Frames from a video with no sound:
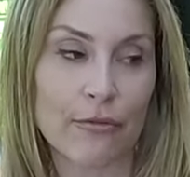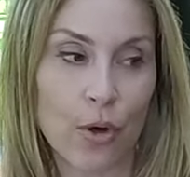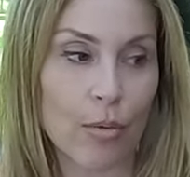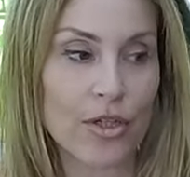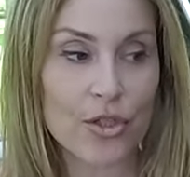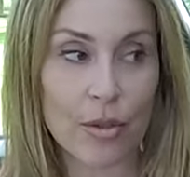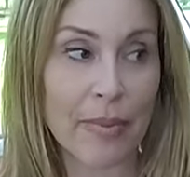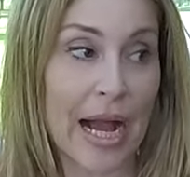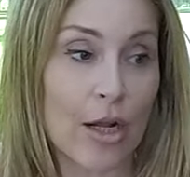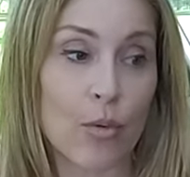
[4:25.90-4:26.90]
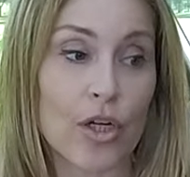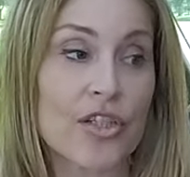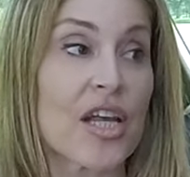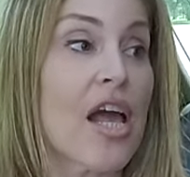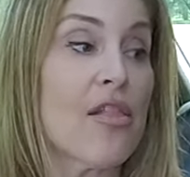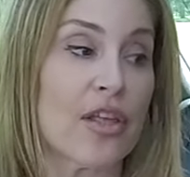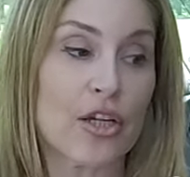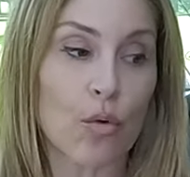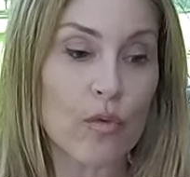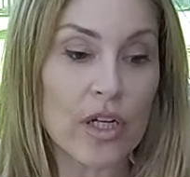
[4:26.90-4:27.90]
forwards or backwards. They
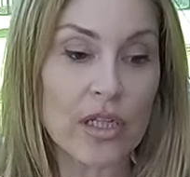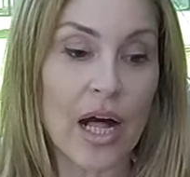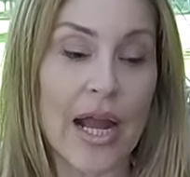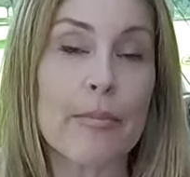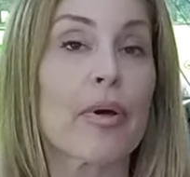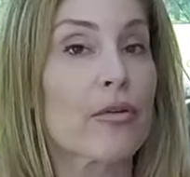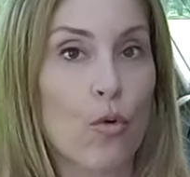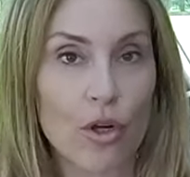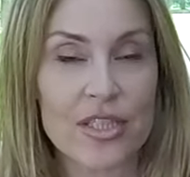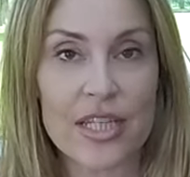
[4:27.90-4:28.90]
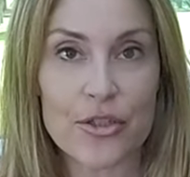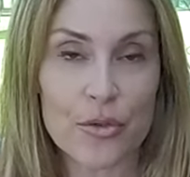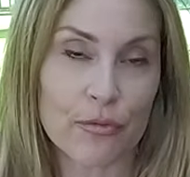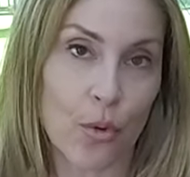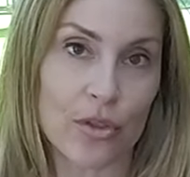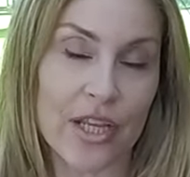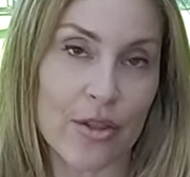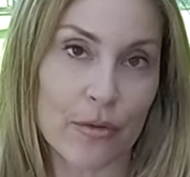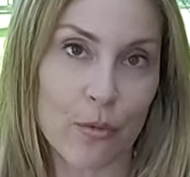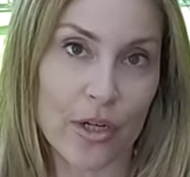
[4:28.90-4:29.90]
don't recline, but of course they do fold
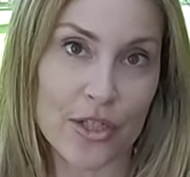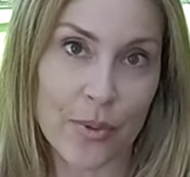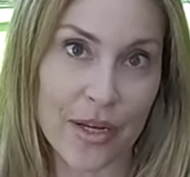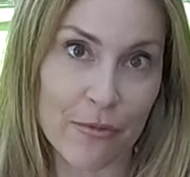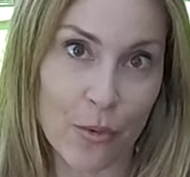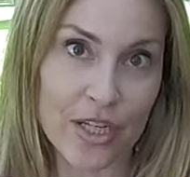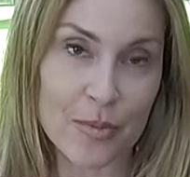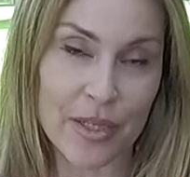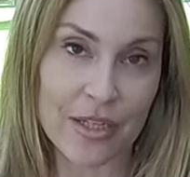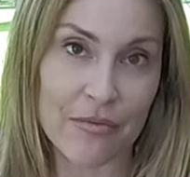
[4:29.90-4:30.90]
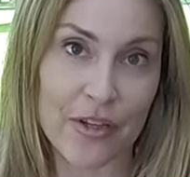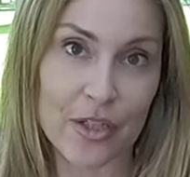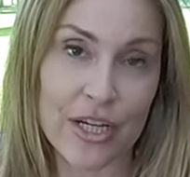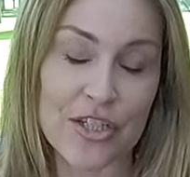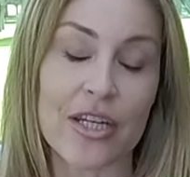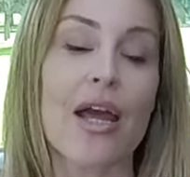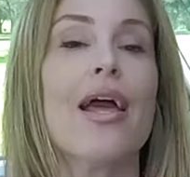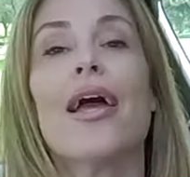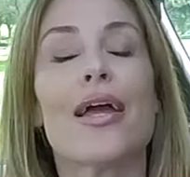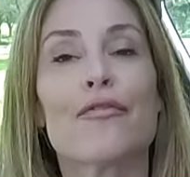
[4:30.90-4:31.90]
in their 40-20-40 split configuration.
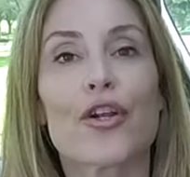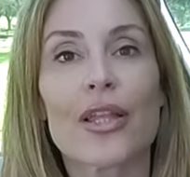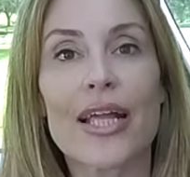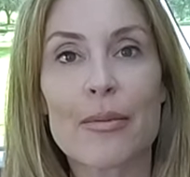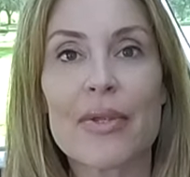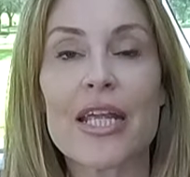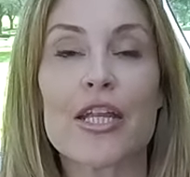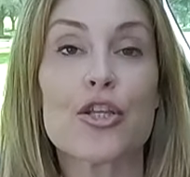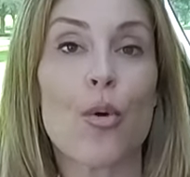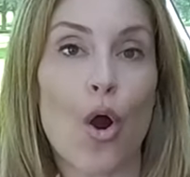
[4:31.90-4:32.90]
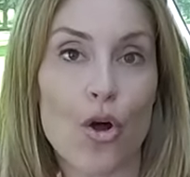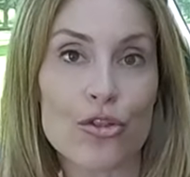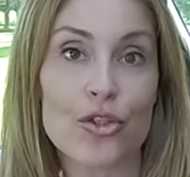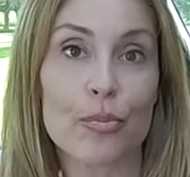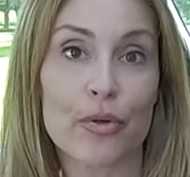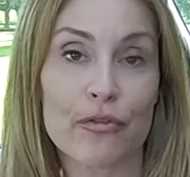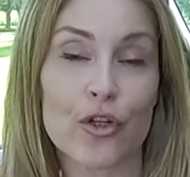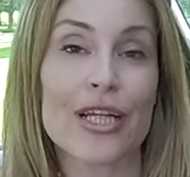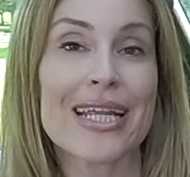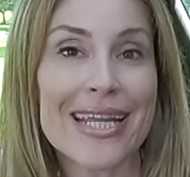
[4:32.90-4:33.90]
If you're like me and you also
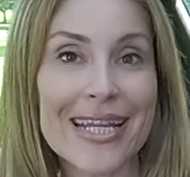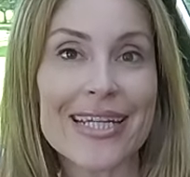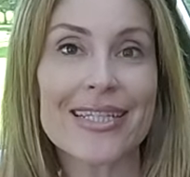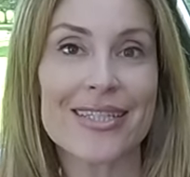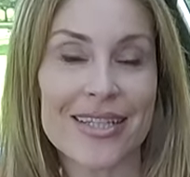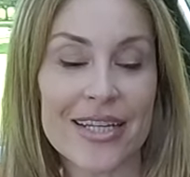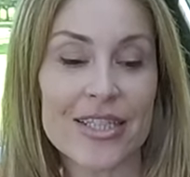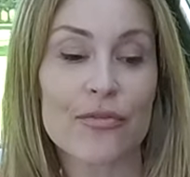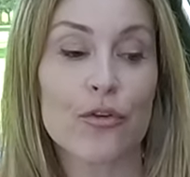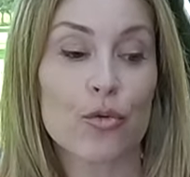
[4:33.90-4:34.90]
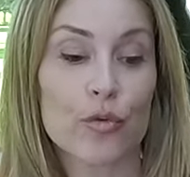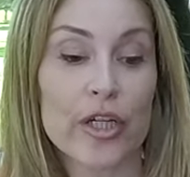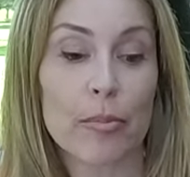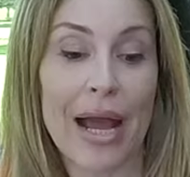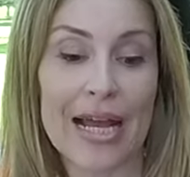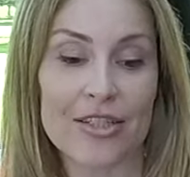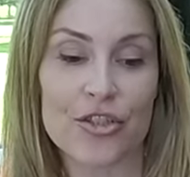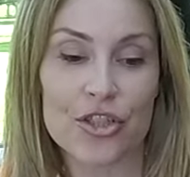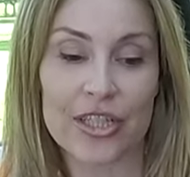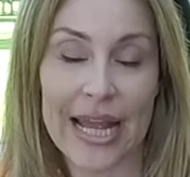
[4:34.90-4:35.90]
prefer heated seats for rear
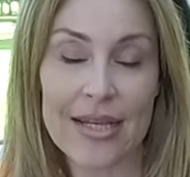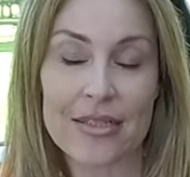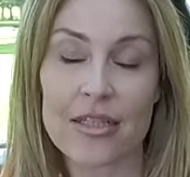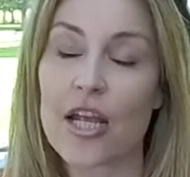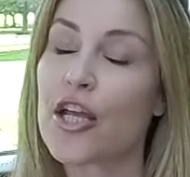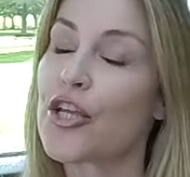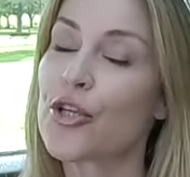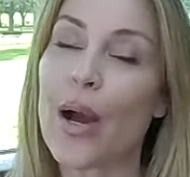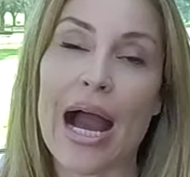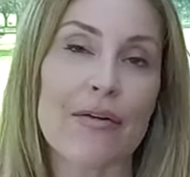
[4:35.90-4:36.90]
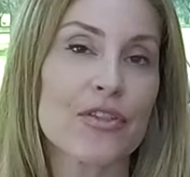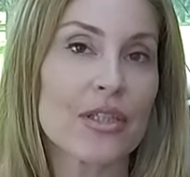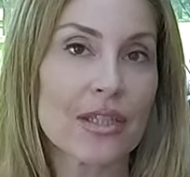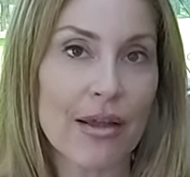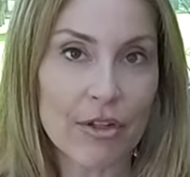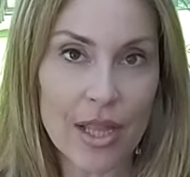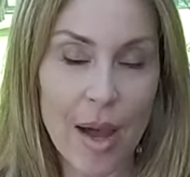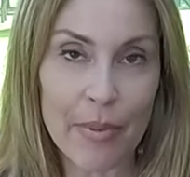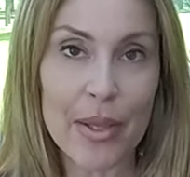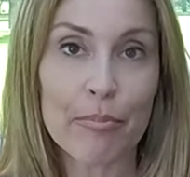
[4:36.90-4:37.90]
passenger guests, you have to level
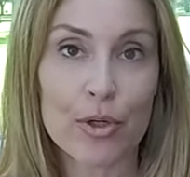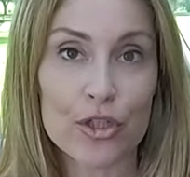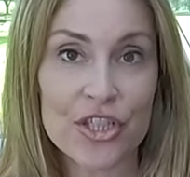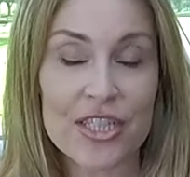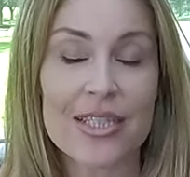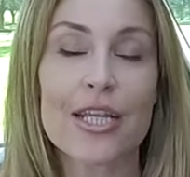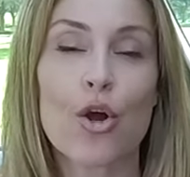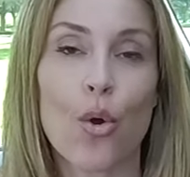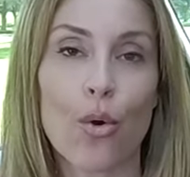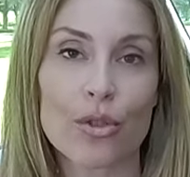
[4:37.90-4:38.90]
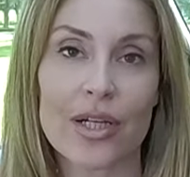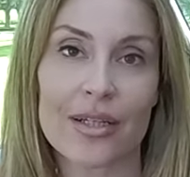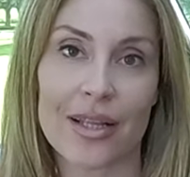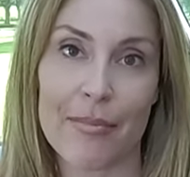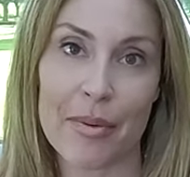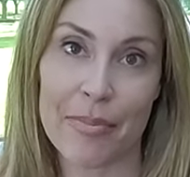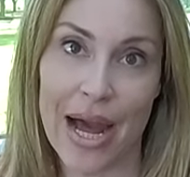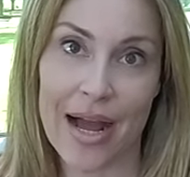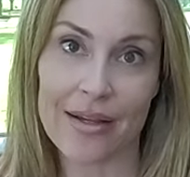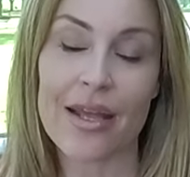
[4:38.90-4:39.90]
up and purchase the cold climate
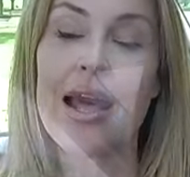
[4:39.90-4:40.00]
pack.